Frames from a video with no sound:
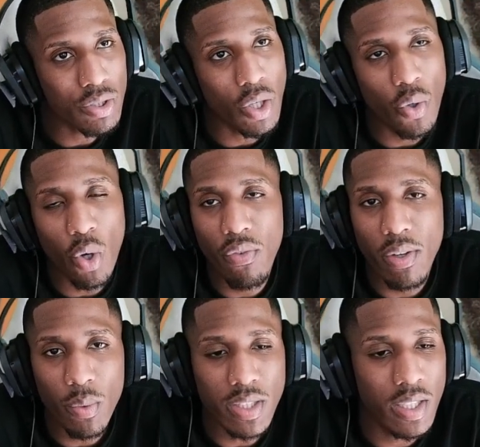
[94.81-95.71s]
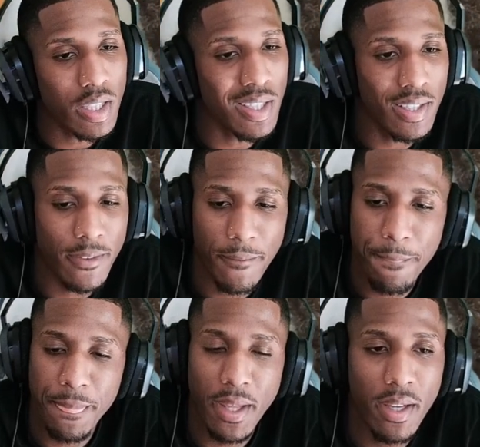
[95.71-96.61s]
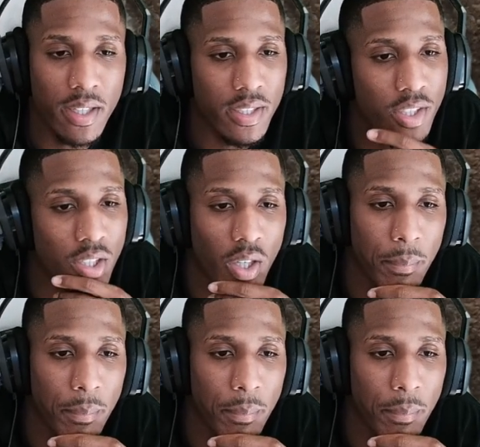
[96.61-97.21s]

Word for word: Go over it with a, a, a you know,